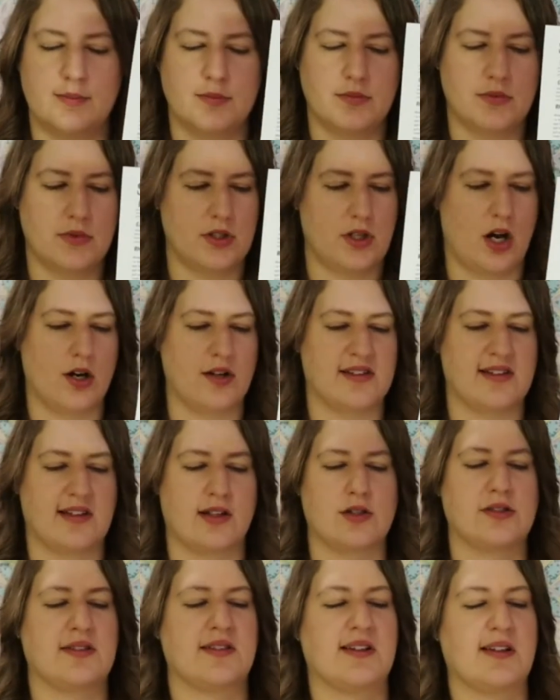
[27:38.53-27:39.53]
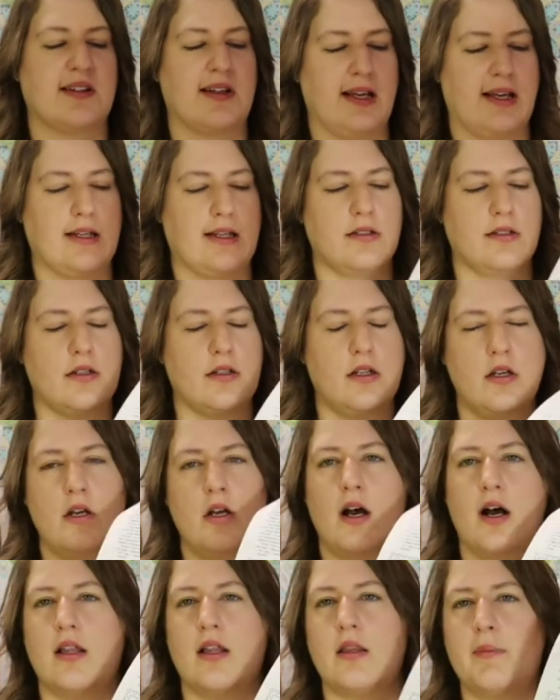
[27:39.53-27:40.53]
our songs again.
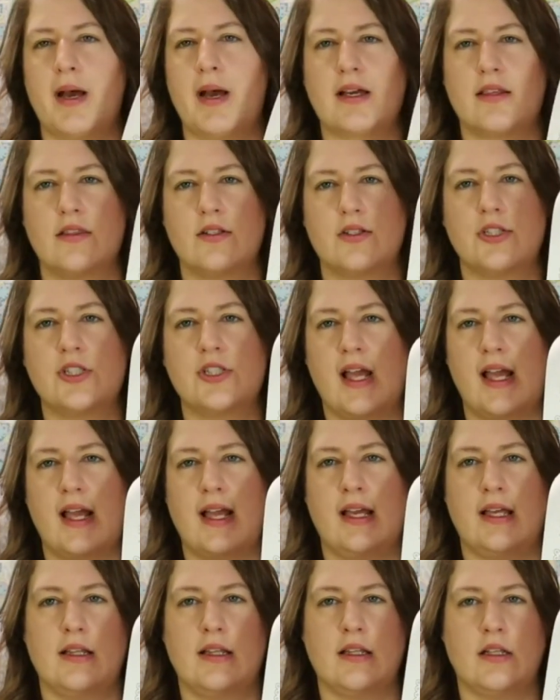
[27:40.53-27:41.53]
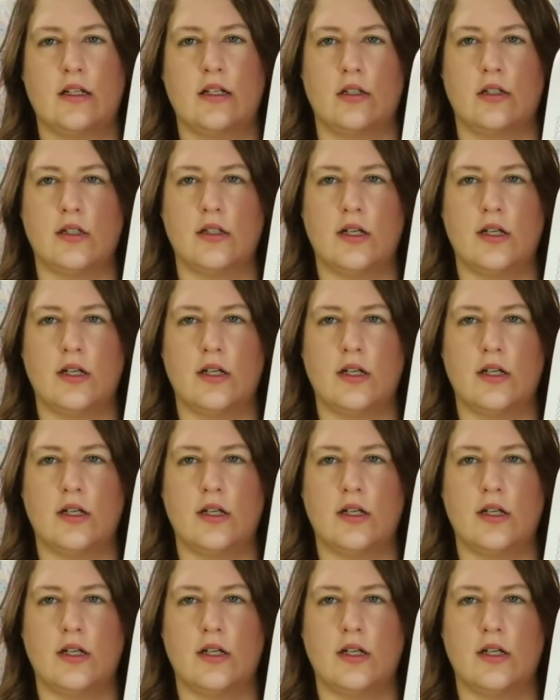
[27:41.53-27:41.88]
On the back there's a little